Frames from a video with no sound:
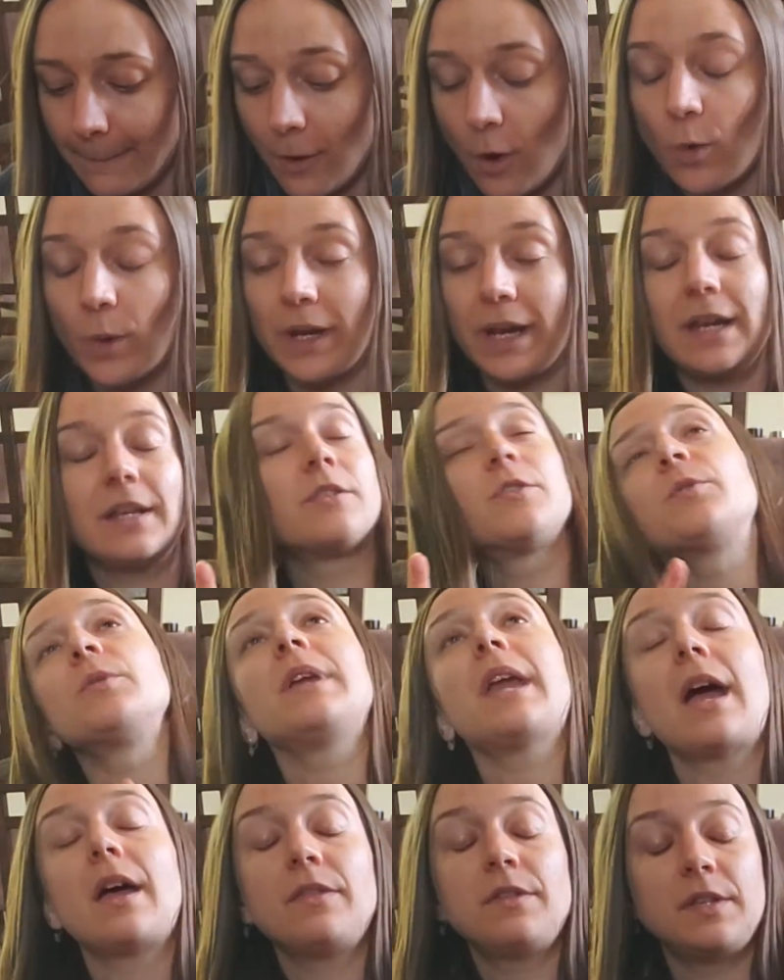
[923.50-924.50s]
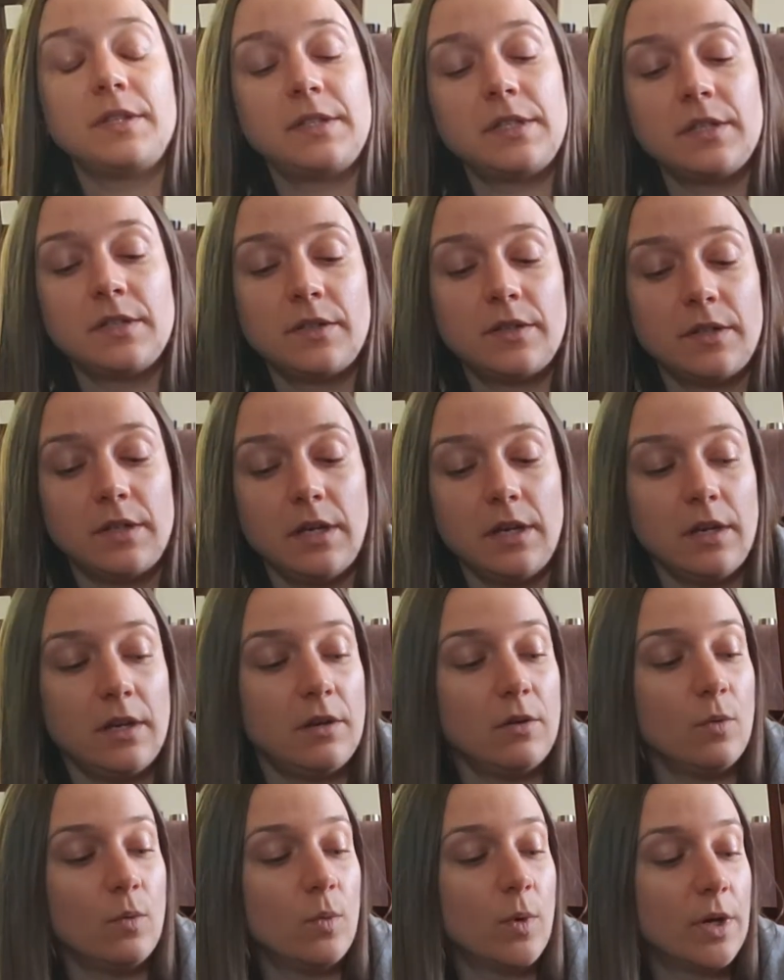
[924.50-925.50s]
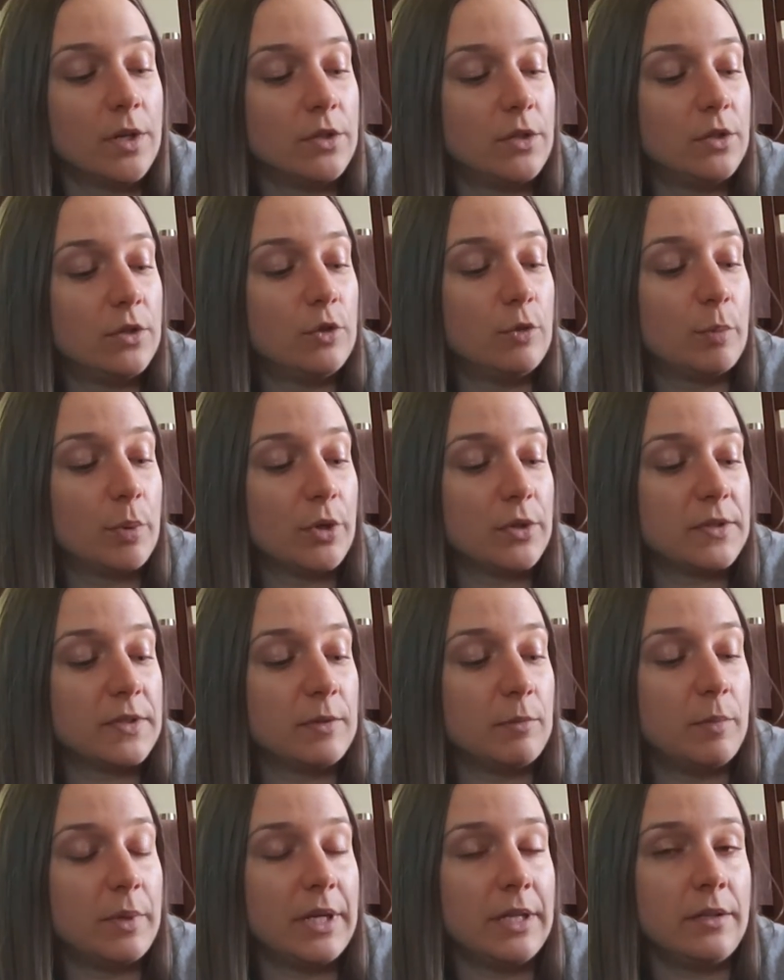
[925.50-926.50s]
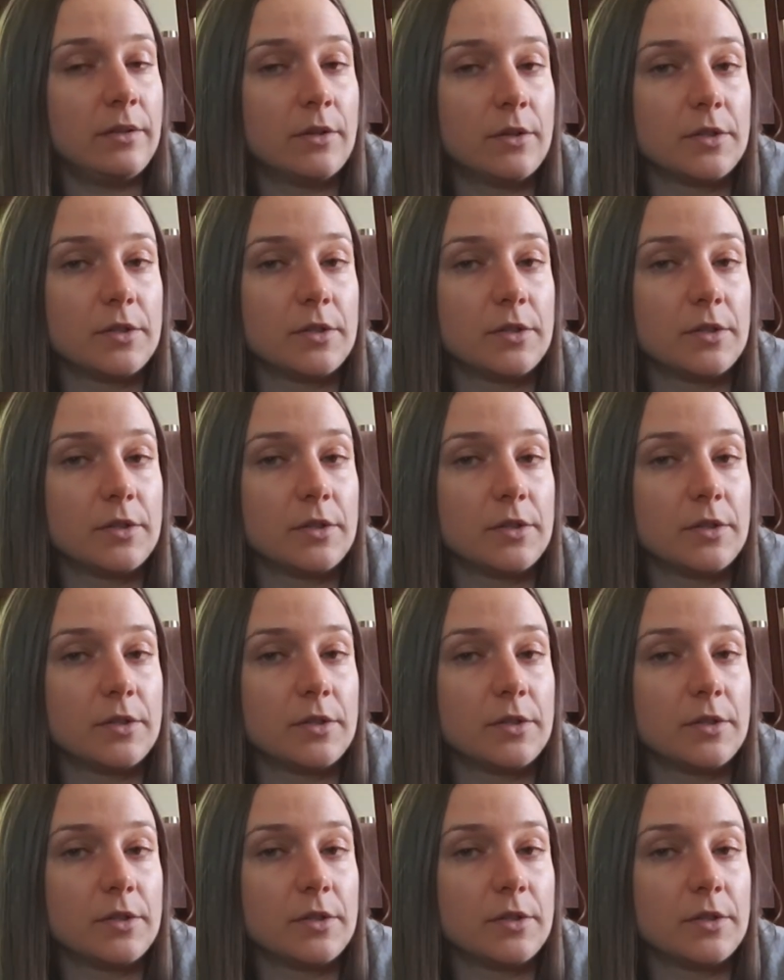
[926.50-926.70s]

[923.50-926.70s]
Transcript: Okay, so yeah, this is the 1 to 2 person bin.